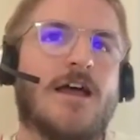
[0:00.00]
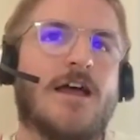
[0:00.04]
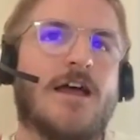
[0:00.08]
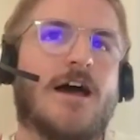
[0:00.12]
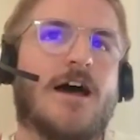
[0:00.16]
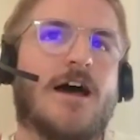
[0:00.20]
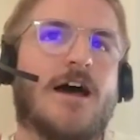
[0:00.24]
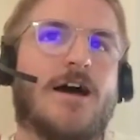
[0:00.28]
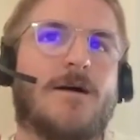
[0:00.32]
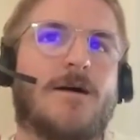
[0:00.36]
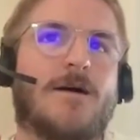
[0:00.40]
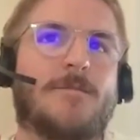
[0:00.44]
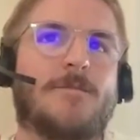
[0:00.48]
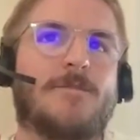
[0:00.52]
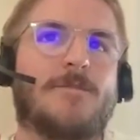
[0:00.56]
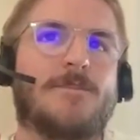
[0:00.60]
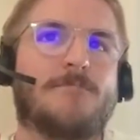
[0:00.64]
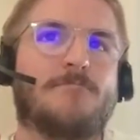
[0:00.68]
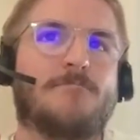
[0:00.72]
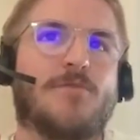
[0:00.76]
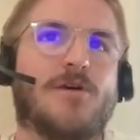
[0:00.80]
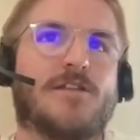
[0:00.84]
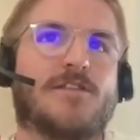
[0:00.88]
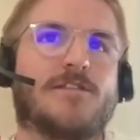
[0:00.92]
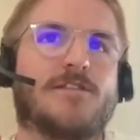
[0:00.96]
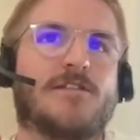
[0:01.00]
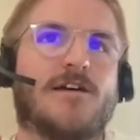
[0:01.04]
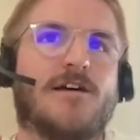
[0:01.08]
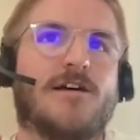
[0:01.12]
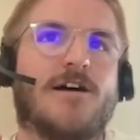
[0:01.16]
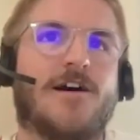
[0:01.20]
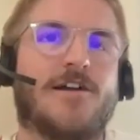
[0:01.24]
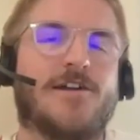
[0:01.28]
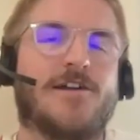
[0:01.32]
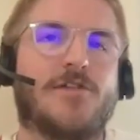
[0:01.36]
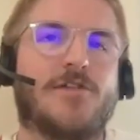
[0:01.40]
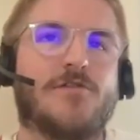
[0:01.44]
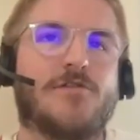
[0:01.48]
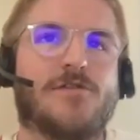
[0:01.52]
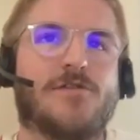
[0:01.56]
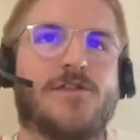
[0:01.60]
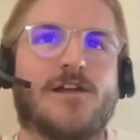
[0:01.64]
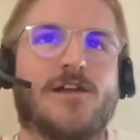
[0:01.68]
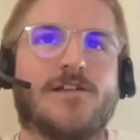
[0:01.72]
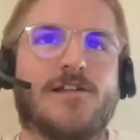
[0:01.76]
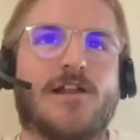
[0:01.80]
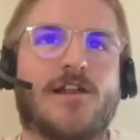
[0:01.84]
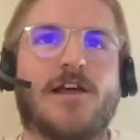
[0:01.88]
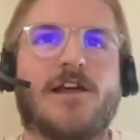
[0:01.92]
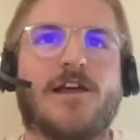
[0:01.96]
But another
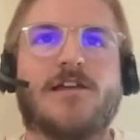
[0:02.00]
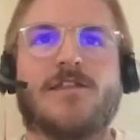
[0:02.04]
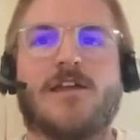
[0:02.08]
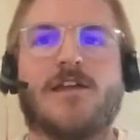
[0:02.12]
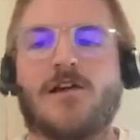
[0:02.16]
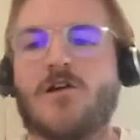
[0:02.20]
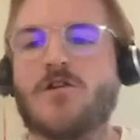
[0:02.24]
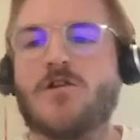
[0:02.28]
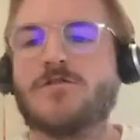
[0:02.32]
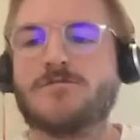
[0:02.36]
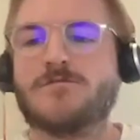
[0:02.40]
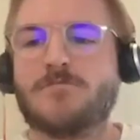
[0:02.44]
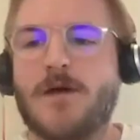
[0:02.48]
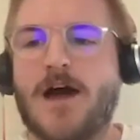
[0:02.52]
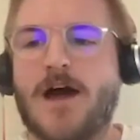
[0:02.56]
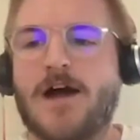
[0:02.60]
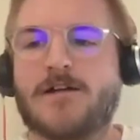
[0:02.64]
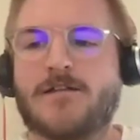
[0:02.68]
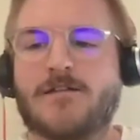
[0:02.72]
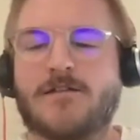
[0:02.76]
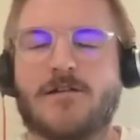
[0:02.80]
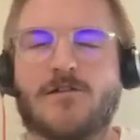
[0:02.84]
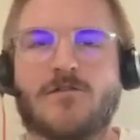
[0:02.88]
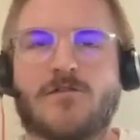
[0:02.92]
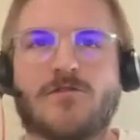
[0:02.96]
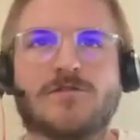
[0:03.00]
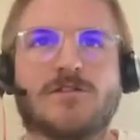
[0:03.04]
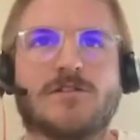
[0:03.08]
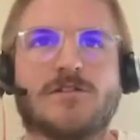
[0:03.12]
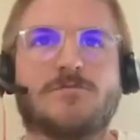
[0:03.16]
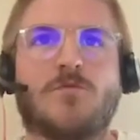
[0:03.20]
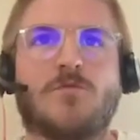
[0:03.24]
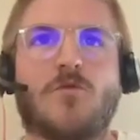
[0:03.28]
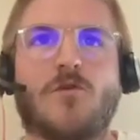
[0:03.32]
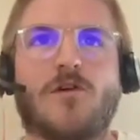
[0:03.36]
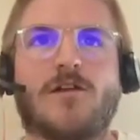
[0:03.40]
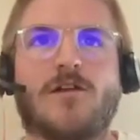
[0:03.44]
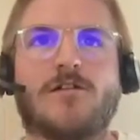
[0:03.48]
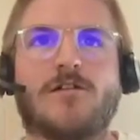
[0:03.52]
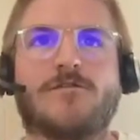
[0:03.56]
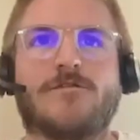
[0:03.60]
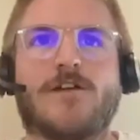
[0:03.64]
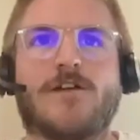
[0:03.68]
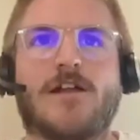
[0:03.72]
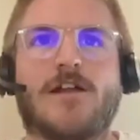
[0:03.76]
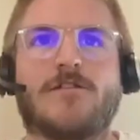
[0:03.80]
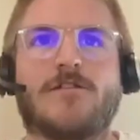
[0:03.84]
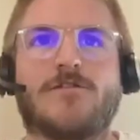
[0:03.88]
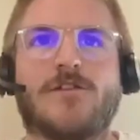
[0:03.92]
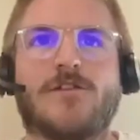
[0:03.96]
thing that I think goes back to Chris's point of
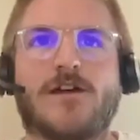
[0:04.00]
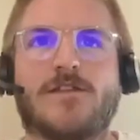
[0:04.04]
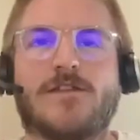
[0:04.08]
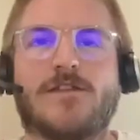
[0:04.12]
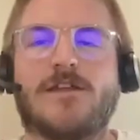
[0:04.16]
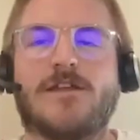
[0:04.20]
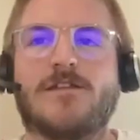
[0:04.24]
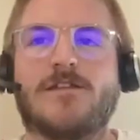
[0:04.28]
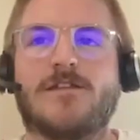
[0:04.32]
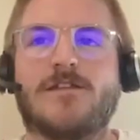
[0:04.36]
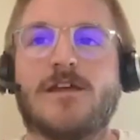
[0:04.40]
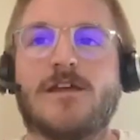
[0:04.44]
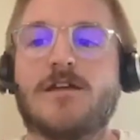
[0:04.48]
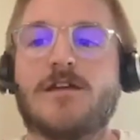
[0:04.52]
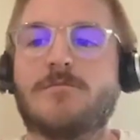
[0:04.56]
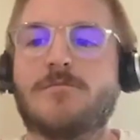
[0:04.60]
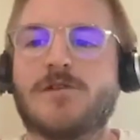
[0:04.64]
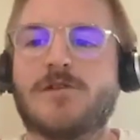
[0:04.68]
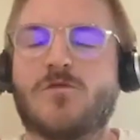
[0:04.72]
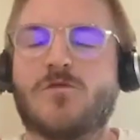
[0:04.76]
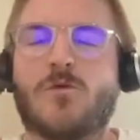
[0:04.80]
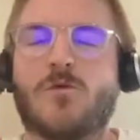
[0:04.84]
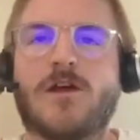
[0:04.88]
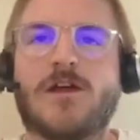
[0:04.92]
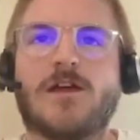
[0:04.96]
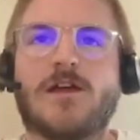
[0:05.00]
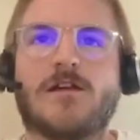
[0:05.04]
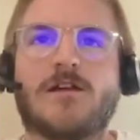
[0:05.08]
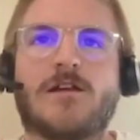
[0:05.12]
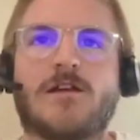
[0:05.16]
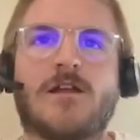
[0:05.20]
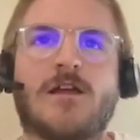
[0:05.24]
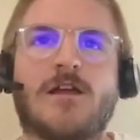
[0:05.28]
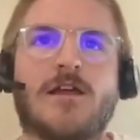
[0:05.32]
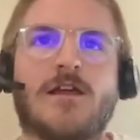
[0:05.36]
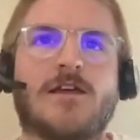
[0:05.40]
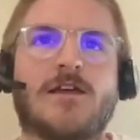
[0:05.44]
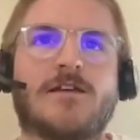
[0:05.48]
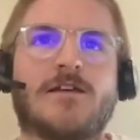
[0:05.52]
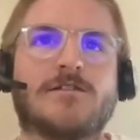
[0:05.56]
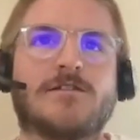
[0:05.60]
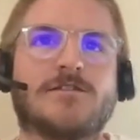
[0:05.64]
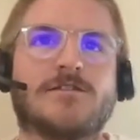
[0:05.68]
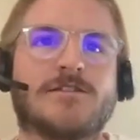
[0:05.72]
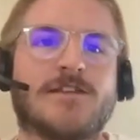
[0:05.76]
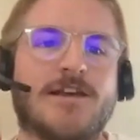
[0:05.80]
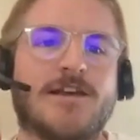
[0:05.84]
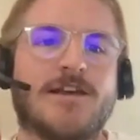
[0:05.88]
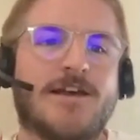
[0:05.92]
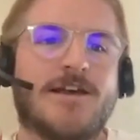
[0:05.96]
kind of like the in between
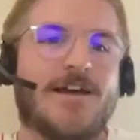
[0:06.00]
is,